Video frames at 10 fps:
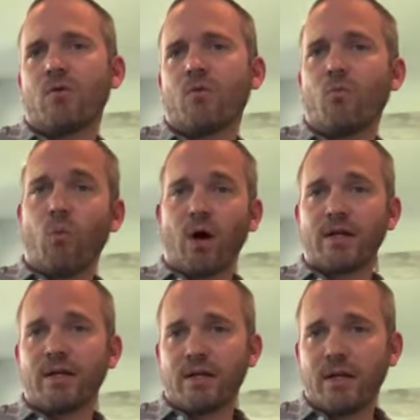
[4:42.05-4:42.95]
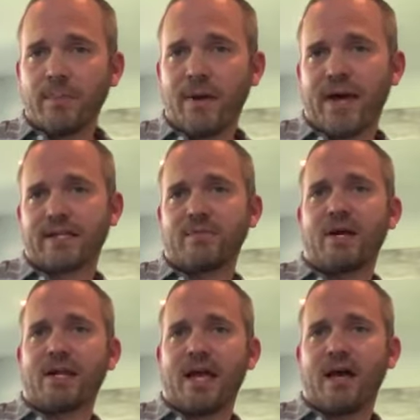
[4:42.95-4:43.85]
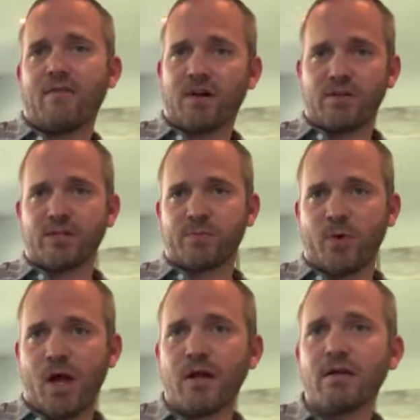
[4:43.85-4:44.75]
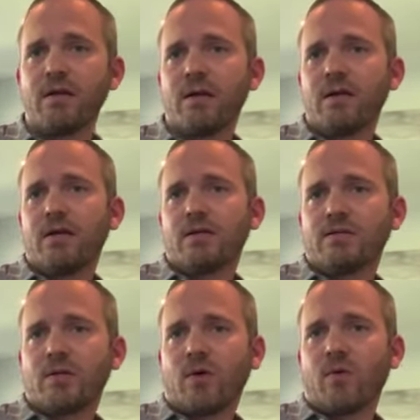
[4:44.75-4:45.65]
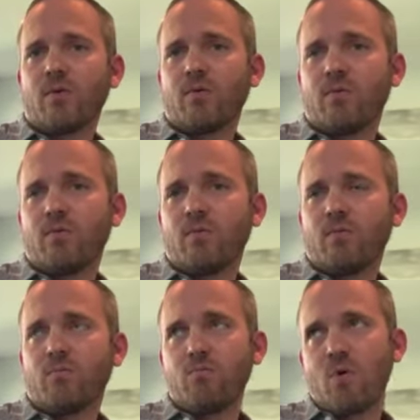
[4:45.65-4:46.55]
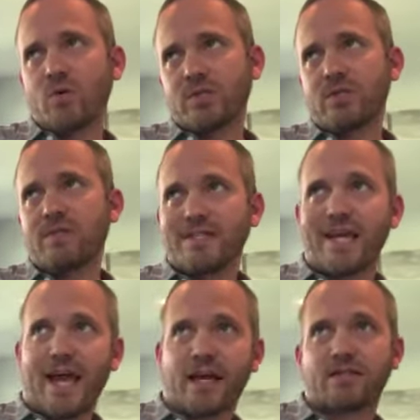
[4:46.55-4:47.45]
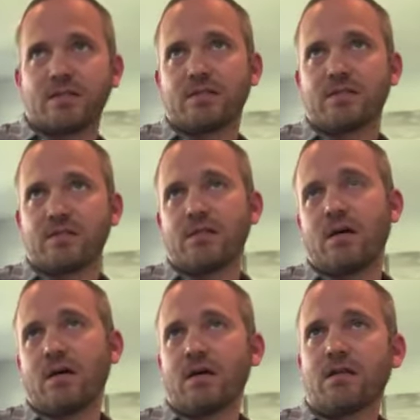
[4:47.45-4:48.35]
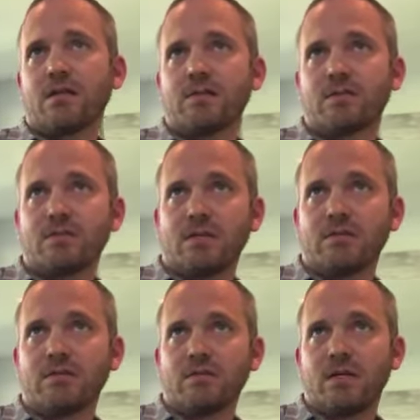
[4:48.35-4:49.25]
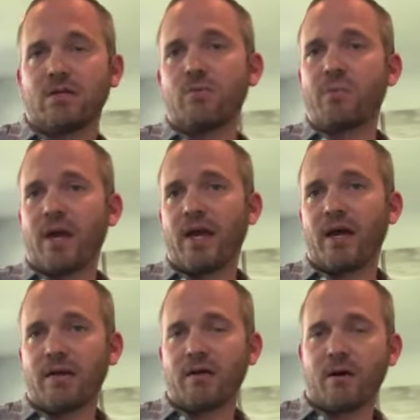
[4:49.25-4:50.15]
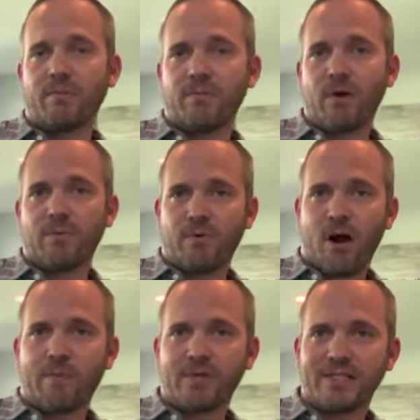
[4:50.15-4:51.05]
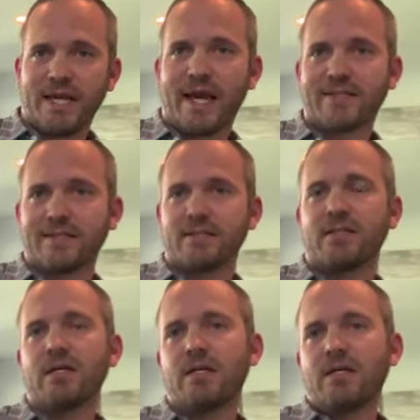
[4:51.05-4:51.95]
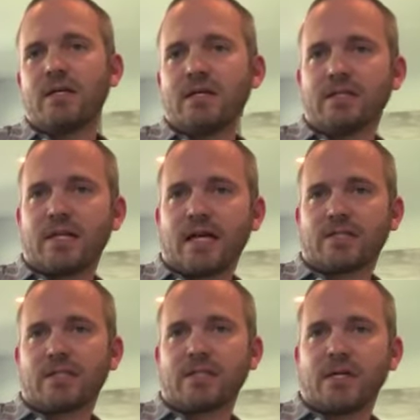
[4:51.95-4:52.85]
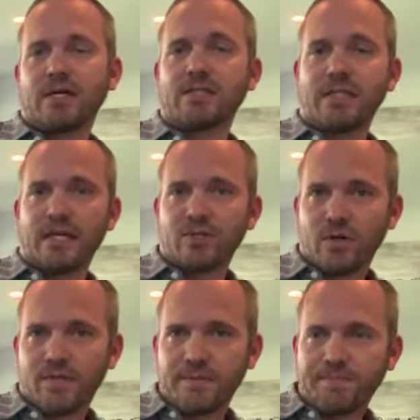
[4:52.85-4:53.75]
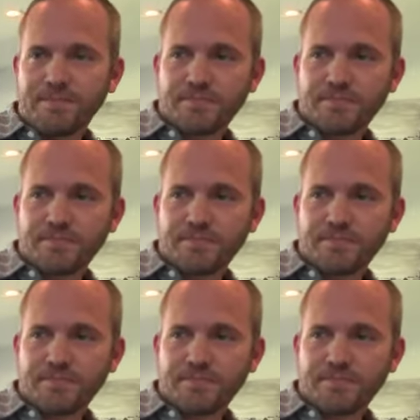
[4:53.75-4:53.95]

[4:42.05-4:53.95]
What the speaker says: what impact it might have on your spread. So most of the taxes that you pay on property taxes is actually state driven.